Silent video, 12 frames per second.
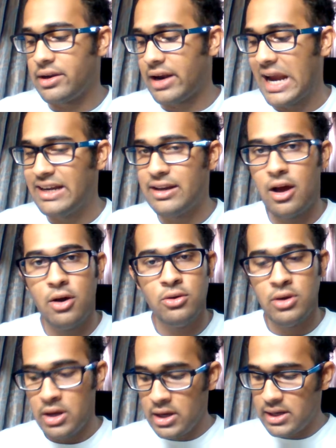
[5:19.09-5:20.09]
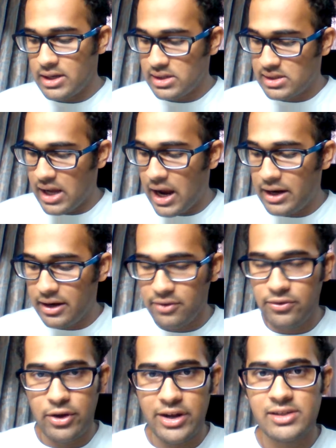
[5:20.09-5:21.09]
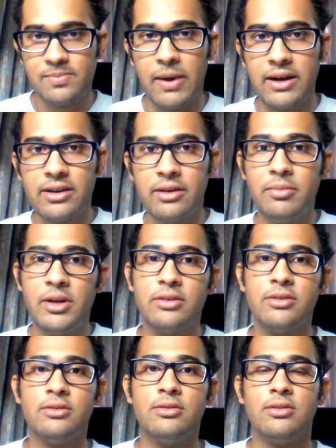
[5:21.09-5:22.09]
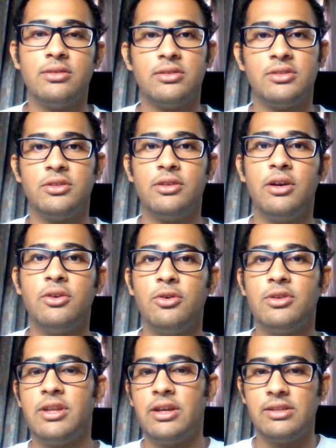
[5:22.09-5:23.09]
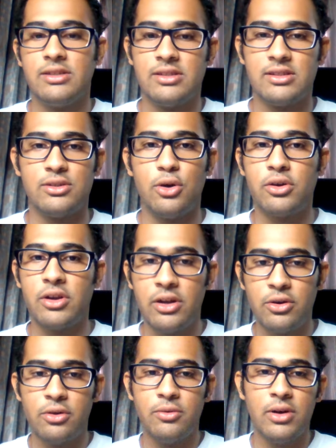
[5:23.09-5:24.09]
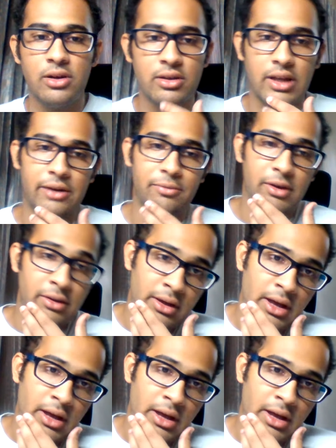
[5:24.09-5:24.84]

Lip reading: right now is that if you're expecting me to sugarcoat things, it's not really going to work that way.